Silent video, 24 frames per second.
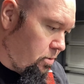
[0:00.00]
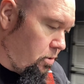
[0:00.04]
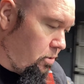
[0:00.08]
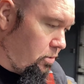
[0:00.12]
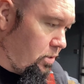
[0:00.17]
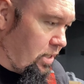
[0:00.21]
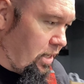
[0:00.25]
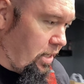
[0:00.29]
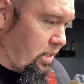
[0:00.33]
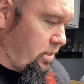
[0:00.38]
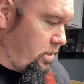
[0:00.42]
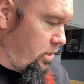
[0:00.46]
all
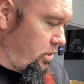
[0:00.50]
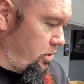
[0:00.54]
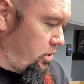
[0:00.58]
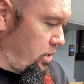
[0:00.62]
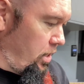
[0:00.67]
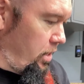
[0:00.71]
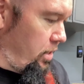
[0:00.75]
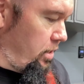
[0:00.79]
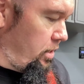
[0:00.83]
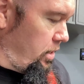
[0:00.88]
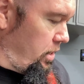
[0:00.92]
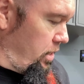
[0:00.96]
daisy
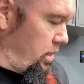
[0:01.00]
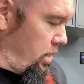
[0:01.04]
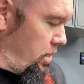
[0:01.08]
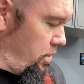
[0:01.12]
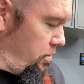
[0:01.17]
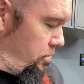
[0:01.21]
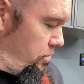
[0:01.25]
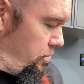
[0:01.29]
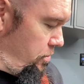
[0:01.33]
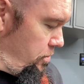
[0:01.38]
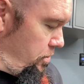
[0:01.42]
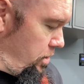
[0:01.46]
chained
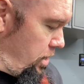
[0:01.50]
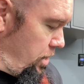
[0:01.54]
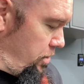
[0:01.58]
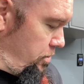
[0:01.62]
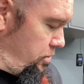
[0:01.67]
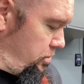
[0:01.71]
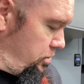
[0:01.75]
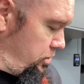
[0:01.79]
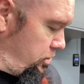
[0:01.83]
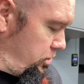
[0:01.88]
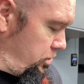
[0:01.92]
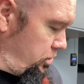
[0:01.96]
together, and
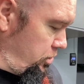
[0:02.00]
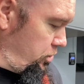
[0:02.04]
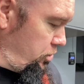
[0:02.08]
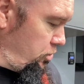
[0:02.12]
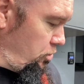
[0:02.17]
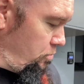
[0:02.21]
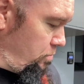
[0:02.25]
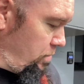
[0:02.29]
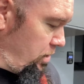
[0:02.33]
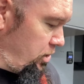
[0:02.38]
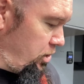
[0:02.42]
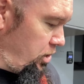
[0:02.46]
there's just
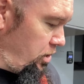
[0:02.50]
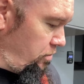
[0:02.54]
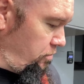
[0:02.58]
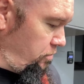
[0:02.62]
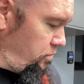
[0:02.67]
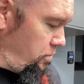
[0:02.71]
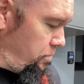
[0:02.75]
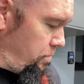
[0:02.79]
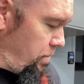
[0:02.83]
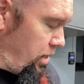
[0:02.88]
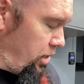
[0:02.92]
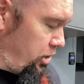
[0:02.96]
so much
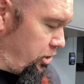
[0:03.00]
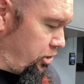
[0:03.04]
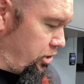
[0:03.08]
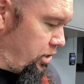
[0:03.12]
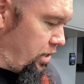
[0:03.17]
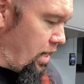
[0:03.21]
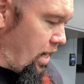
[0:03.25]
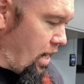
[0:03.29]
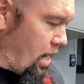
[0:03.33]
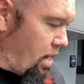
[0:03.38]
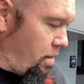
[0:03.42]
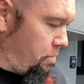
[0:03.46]

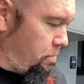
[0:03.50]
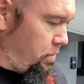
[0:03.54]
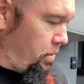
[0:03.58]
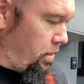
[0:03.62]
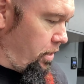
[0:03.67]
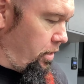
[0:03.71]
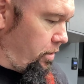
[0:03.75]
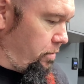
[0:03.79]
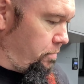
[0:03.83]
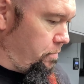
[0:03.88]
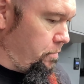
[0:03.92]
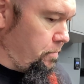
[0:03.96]
information
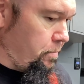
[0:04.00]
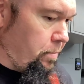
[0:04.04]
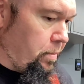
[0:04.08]
happening